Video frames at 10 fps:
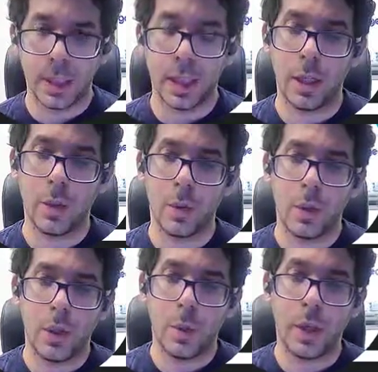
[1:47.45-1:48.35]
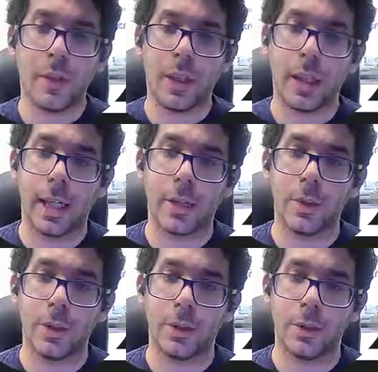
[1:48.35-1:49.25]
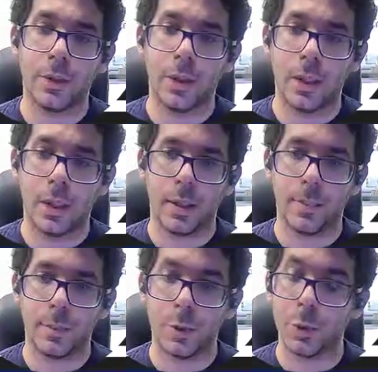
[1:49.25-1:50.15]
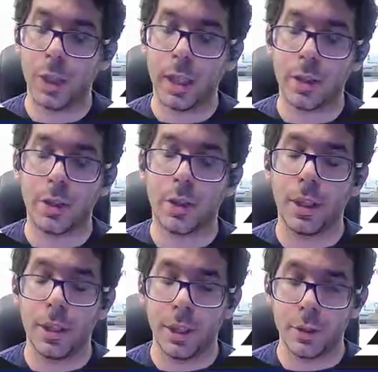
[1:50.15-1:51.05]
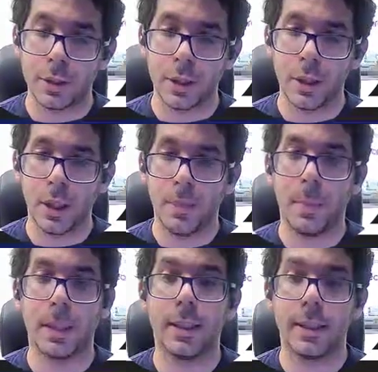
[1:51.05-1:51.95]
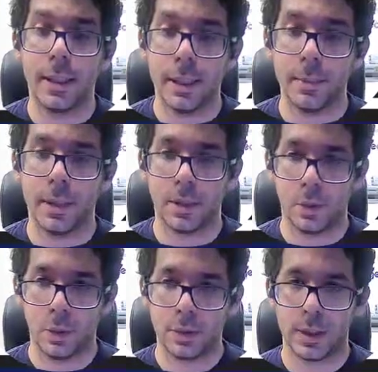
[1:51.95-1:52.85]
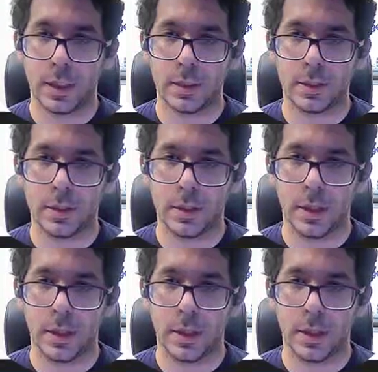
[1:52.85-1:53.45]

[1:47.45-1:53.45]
Now, what if I'd like to track not only the user, but the team that owns that